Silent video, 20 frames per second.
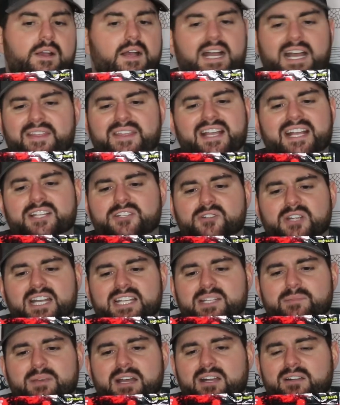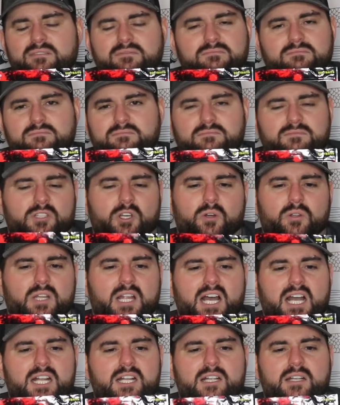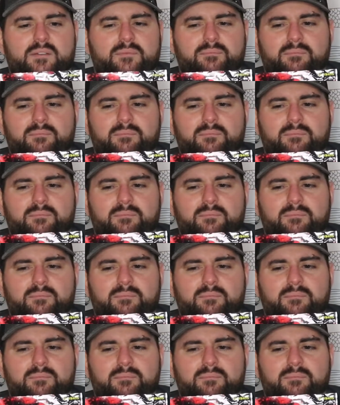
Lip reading: I think I tried them out. No luck,